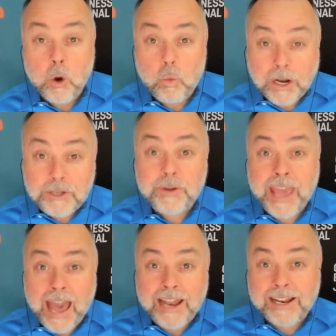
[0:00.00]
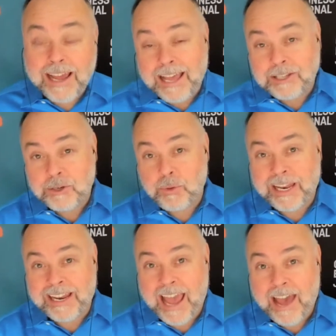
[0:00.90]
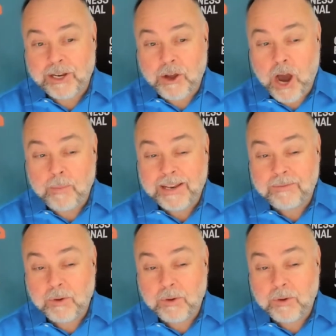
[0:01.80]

What do Canada and Sweden have in common?